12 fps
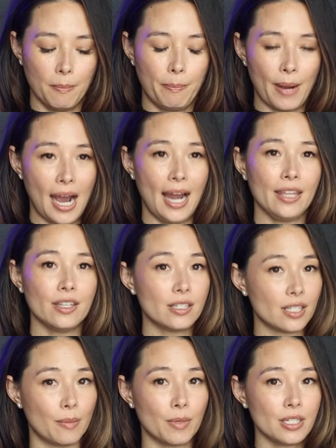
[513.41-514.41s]
by the
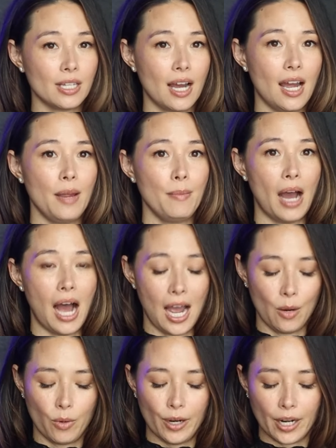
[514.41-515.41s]
summertime,
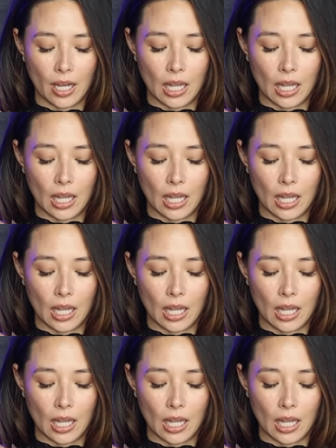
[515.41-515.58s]
I would